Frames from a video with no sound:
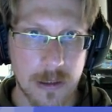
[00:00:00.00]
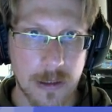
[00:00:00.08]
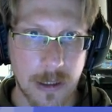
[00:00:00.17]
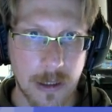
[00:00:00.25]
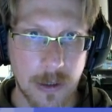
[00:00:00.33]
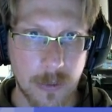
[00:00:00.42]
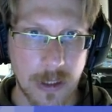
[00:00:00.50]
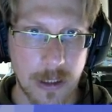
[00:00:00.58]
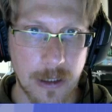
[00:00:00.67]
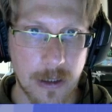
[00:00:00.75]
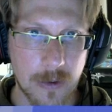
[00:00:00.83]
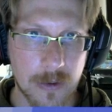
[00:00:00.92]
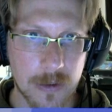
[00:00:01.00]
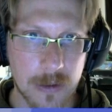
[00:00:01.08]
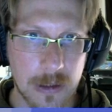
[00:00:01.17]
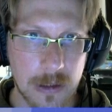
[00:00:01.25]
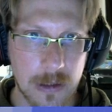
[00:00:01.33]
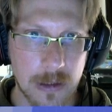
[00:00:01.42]
There we go.
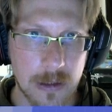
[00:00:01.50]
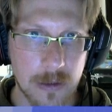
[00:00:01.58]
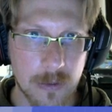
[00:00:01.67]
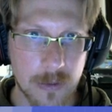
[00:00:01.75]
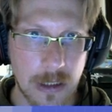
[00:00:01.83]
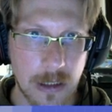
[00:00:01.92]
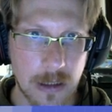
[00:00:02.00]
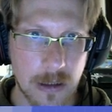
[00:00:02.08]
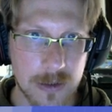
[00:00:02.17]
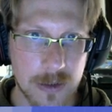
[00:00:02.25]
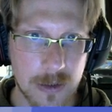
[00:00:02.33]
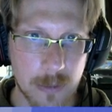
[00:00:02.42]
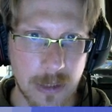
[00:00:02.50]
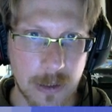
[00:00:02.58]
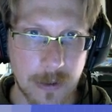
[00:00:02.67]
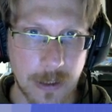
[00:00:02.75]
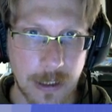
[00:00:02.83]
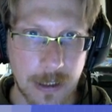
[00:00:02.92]
We got a little
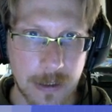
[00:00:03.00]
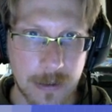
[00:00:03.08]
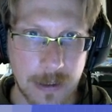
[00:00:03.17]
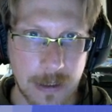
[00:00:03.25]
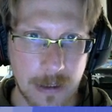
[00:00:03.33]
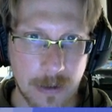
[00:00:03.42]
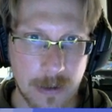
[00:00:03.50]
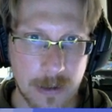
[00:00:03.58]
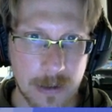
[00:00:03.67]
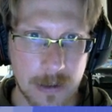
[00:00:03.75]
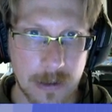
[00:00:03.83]
stability here now, huh?